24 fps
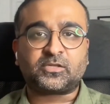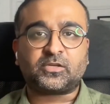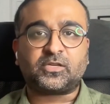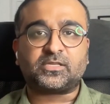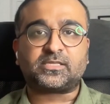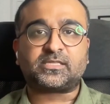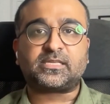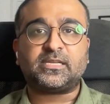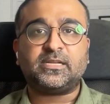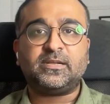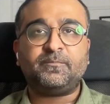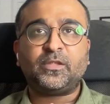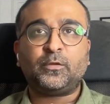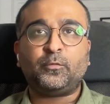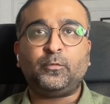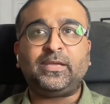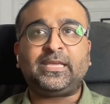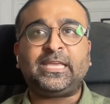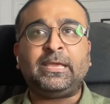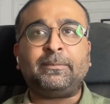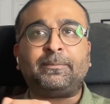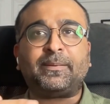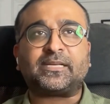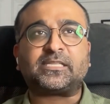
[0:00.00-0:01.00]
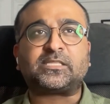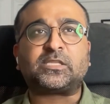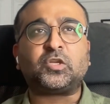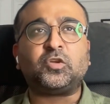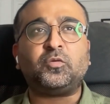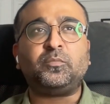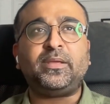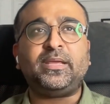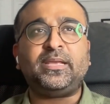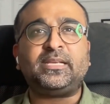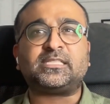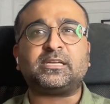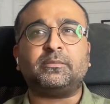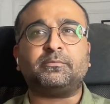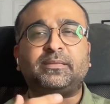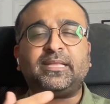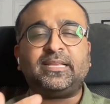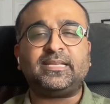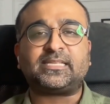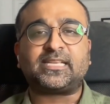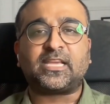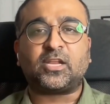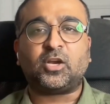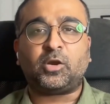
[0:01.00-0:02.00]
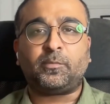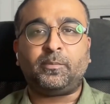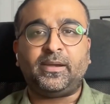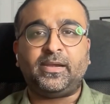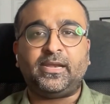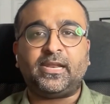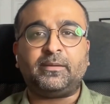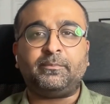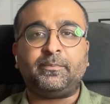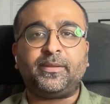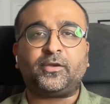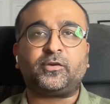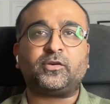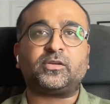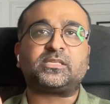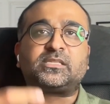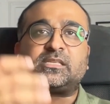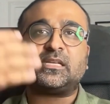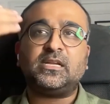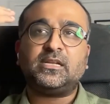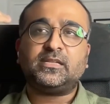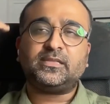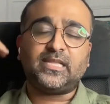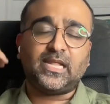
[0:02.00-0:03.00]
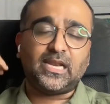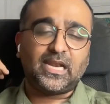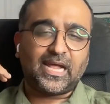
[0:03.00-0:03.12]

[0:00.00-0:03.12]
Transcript: because we keep assuming some things cannot be done because the